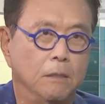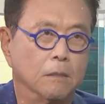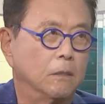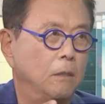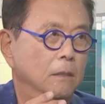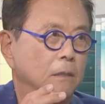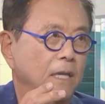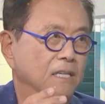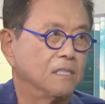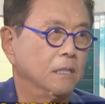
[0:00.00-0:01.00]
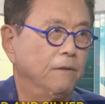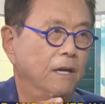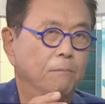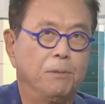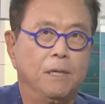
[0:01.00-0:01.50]
You know, gold and
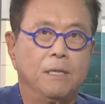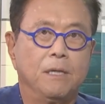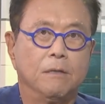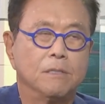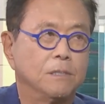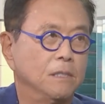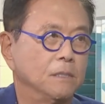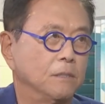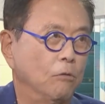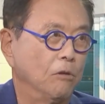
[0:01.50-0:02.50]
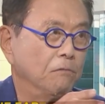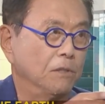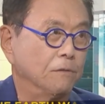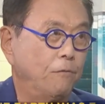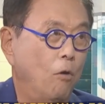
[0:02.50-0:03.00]
silver have been here since the
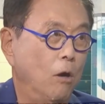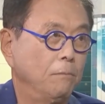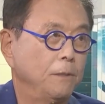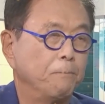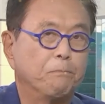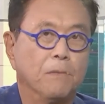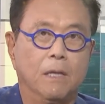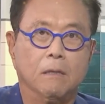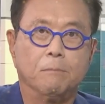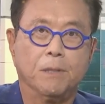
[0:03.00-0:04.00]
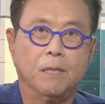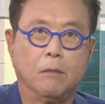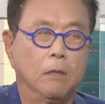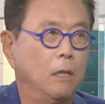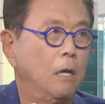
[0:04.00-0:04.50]
earth was formed, and it'll
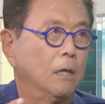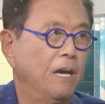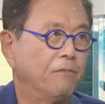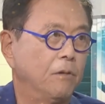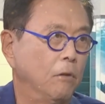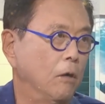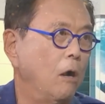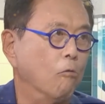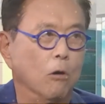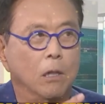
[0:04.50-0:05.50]
be here long after we're